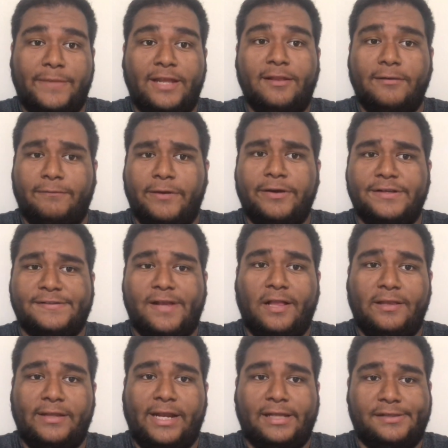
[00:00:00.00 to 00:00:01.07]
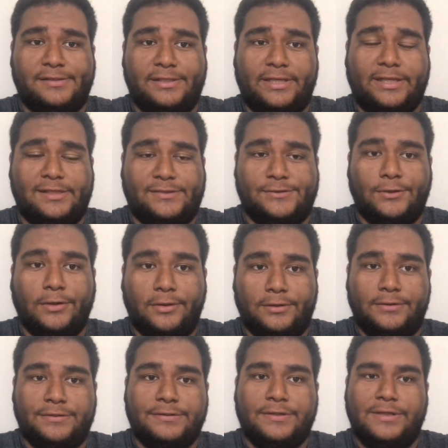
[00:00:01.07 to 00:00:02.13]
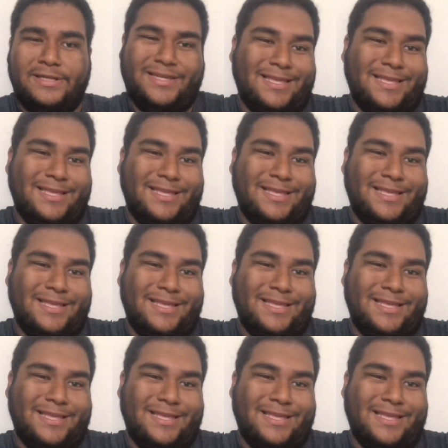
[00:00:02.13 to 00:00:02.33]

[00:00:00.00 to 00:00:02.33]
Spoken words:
they looked very solid actually against Xolos.